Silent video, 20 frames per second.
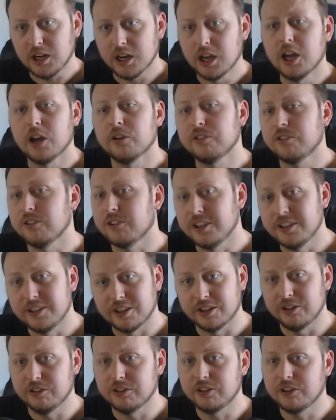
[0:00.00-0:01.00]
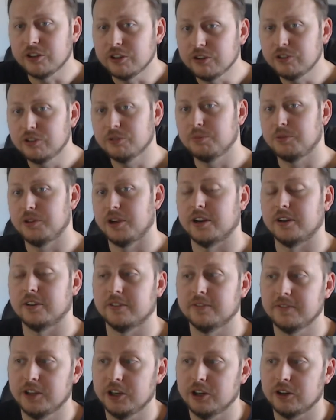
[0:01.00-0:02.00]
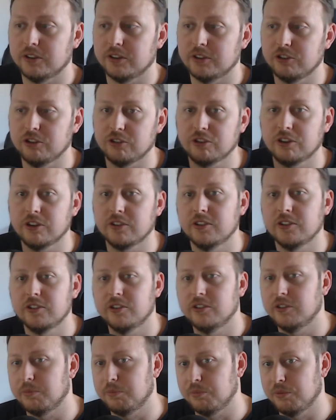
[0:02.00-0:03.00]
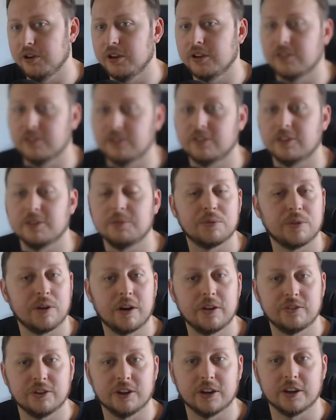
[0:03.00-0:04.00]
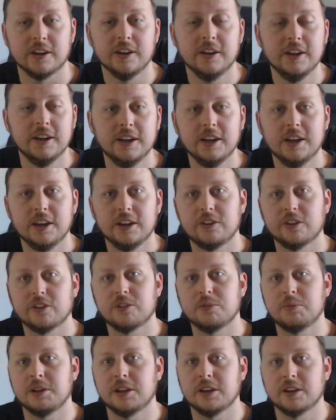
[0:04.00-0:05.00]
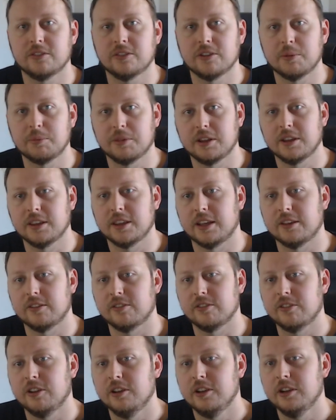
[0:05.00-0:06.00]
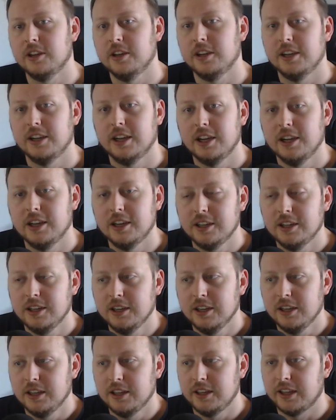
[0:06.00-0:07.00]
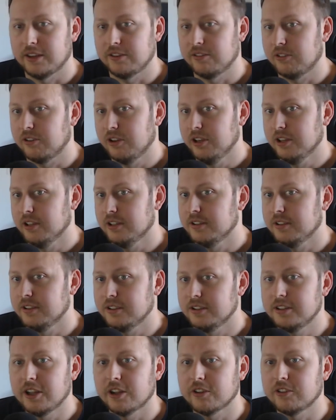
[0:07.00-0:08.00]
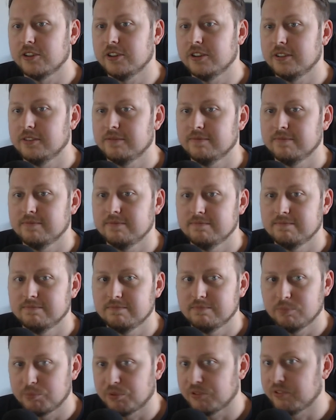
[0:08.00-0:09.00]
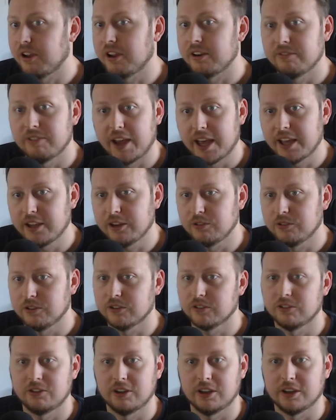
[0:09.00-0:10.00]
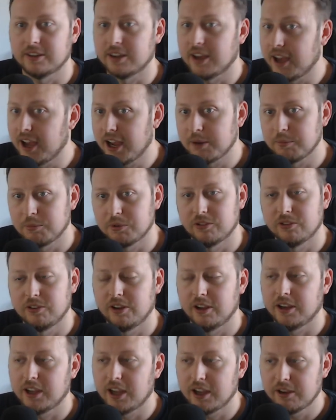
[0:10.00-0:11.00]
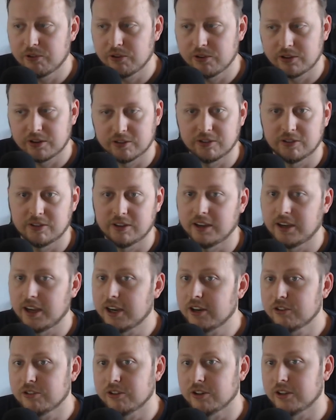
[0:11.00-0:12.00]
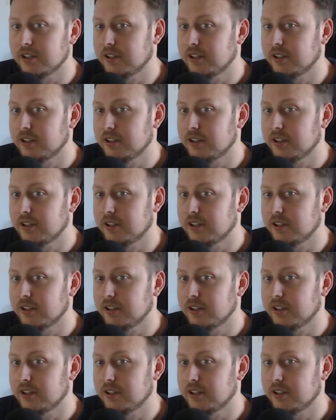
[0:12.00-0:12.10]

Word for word: I also continued the YouTube channel. You know, just because this is a pre-existing project doesn't mean it's something that's that's doesn't provide value and doesn't take time, doesn't take effort, doesn't take energy.